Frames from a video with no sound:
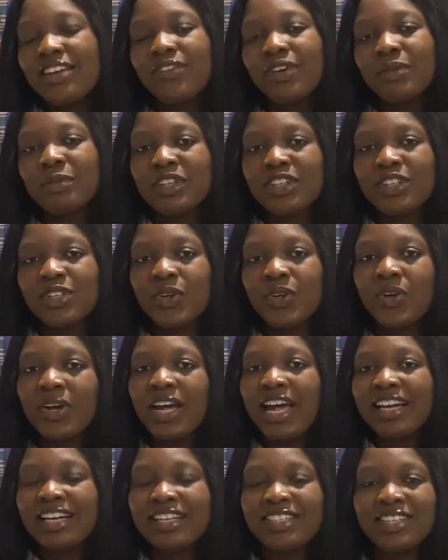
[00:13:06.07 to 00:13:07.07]
from the
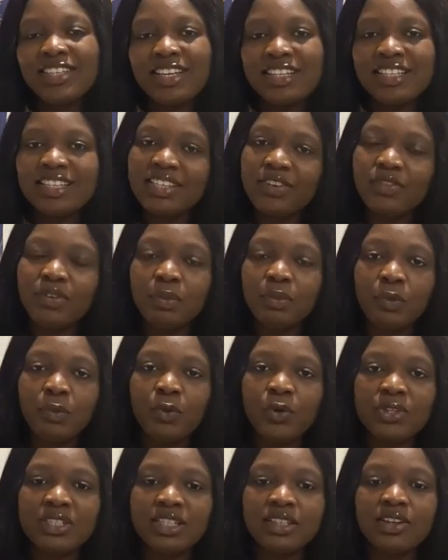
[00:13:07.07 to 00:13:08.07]
tour and as you can see from the
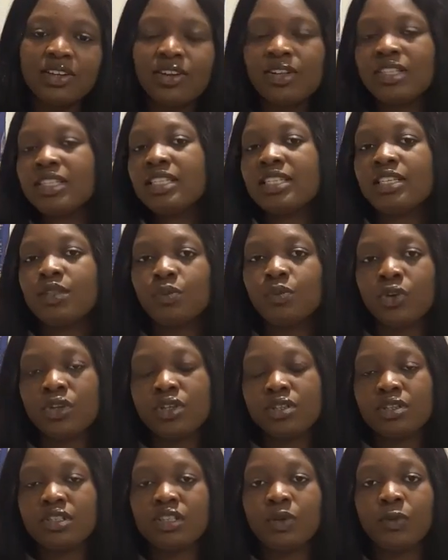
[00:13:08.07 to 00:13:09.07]
pros and cons, this is more
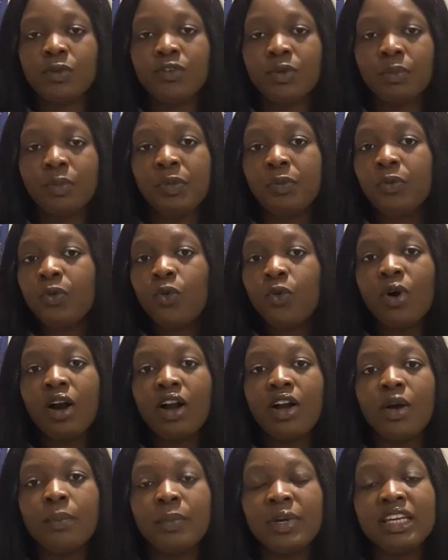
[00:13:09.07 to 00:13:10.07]
suitable for people who
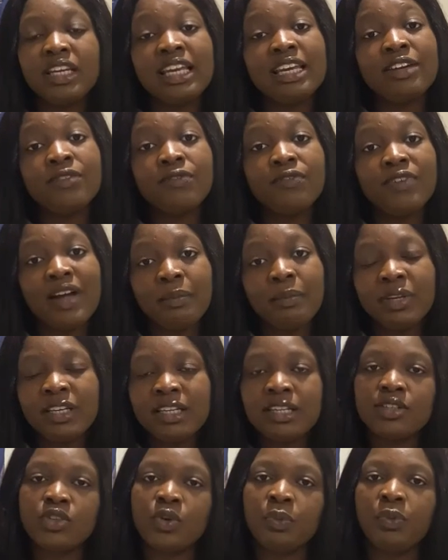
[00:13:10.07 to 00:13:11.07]
are coming in
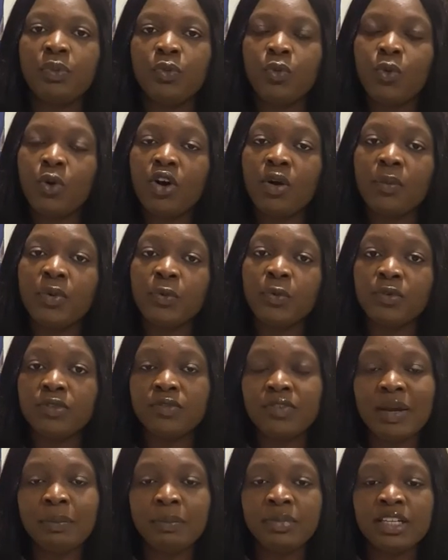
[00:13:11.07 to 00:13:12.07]
families or people who are coming
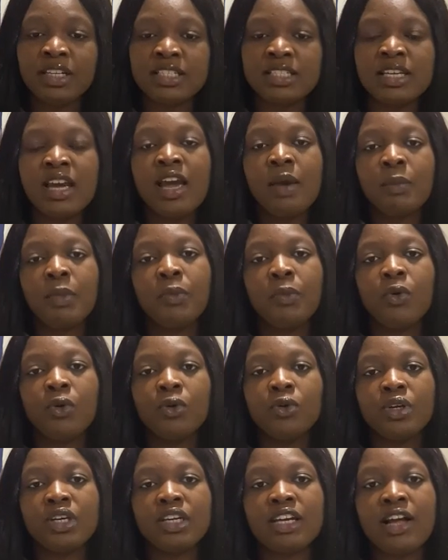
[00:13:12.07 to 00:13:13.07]
with families, people who
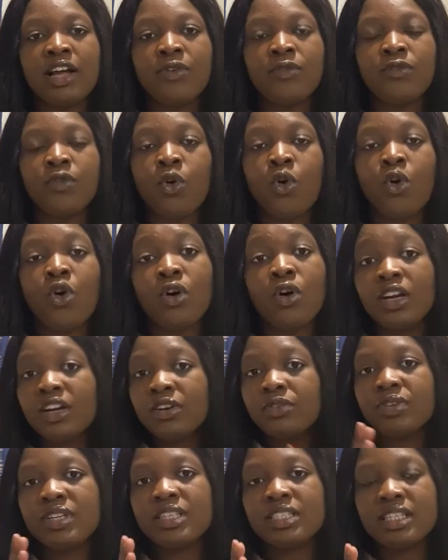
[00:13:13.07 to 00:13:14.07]
are looking out for
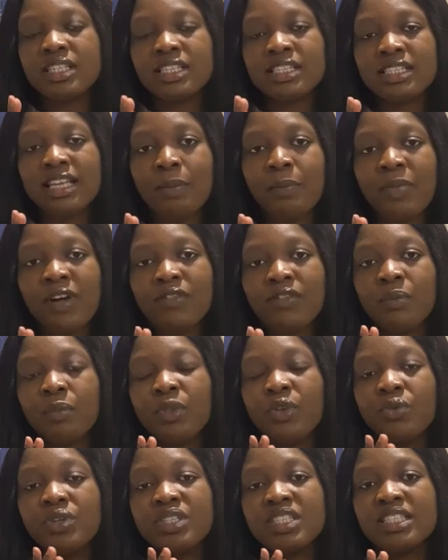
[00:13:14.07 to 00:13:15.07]
other reasons apart
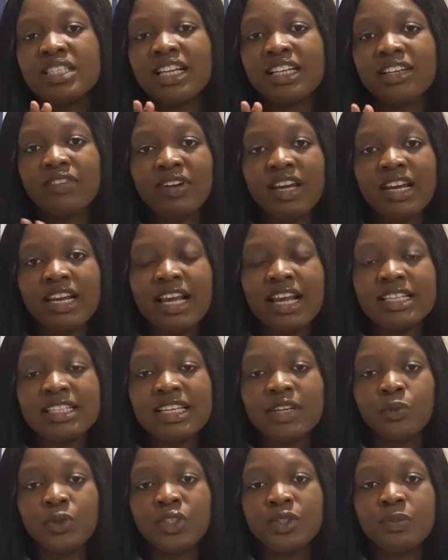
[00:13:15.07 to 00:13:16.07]
from the reasons that I've
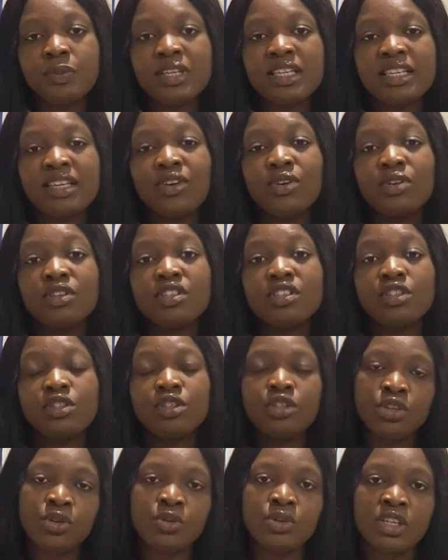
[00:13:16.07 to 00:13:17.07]
highlighted which may
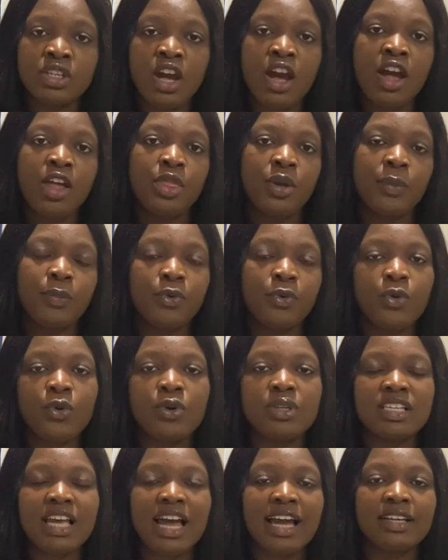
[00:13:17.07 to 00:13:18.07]
constitute the
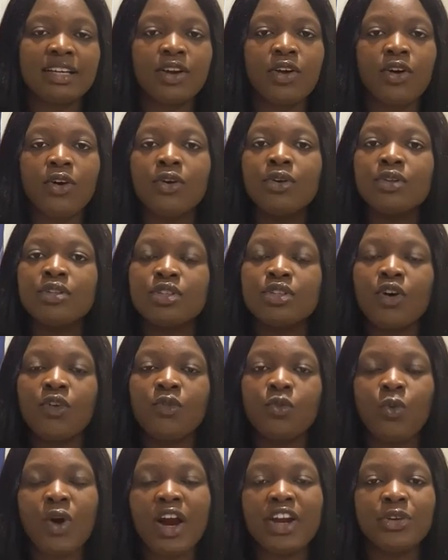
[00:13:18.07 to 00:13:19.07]
pros and cons
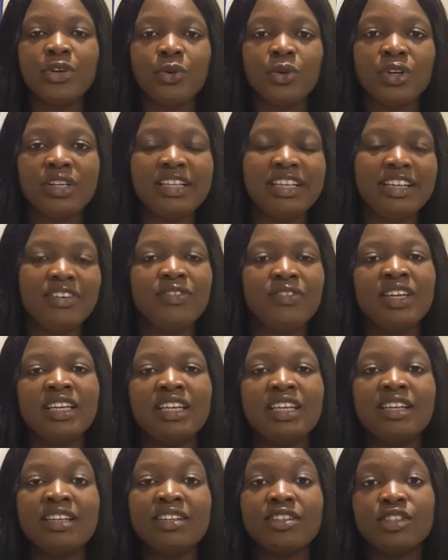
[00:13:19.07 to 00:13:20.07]
of why you are
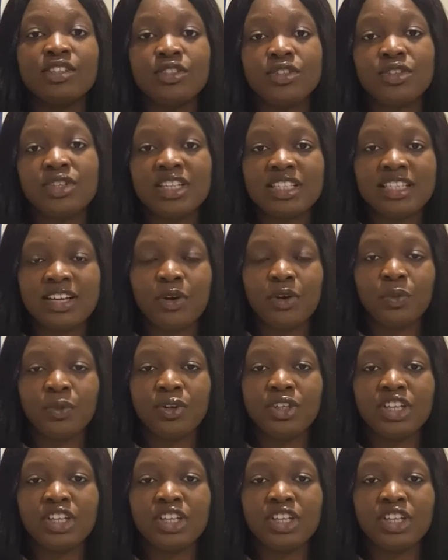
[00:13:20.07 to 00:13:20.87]
living in a student's accommodation